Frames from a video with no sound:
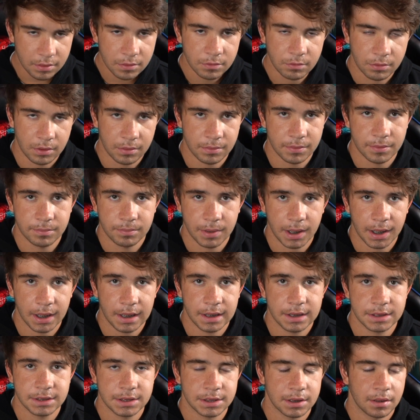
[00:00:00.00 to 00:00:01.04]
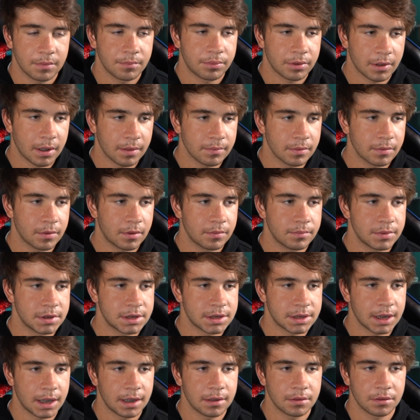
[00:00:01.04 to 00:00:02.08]
rubber bands probably won't be
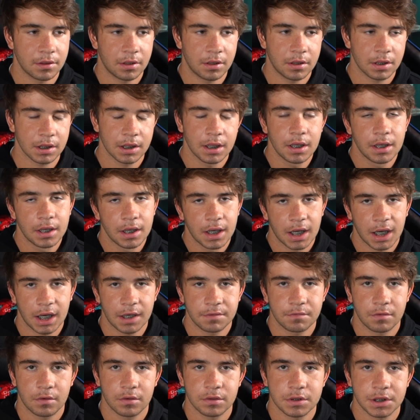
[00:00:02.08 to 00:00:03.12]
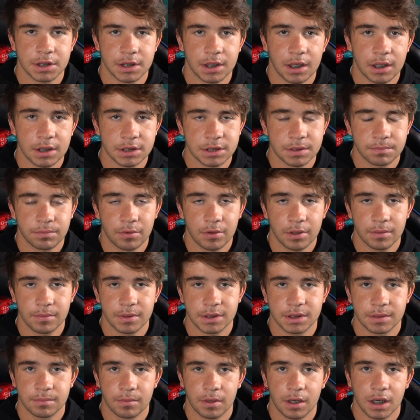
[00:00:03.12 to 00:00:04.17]
staying long. I have an orthodontist
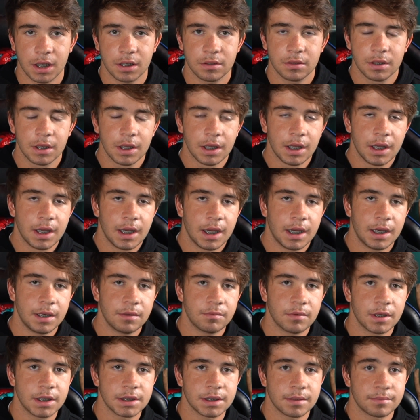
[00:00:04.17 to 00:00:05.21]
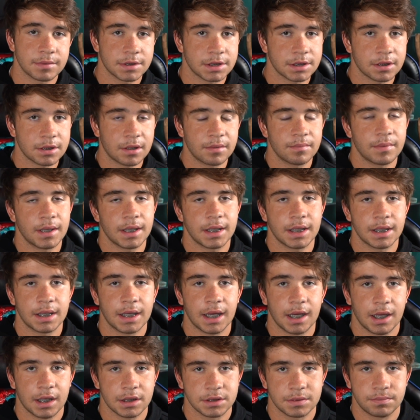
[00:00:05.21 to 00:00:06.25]
appointment tomorrow. Anyways, I'm going to start making
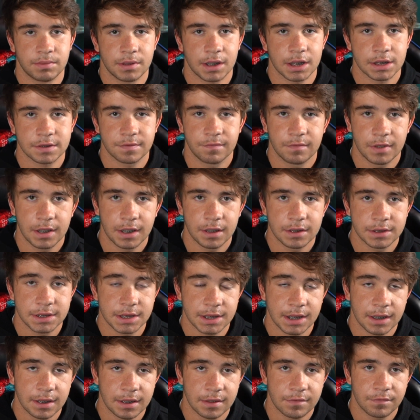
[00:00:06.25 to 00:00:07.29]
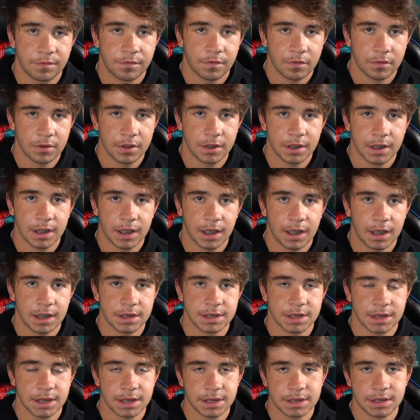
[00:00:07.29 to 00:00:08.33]
Xbox videos again for you
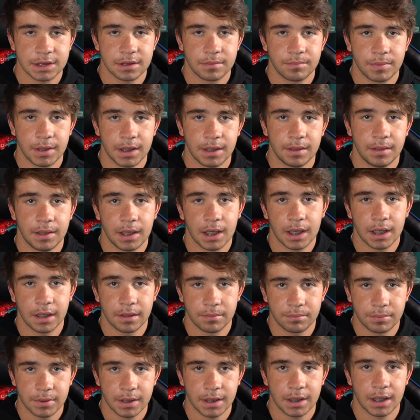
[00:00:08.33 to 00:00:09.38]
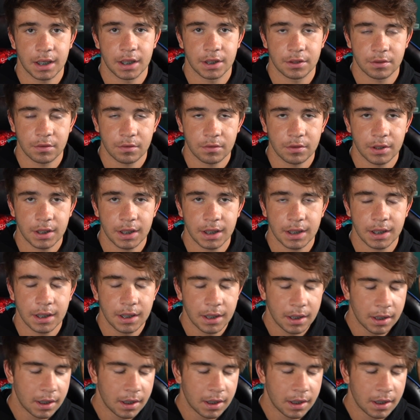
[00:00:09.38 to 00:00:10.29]
guys. It is going to be a bit annoying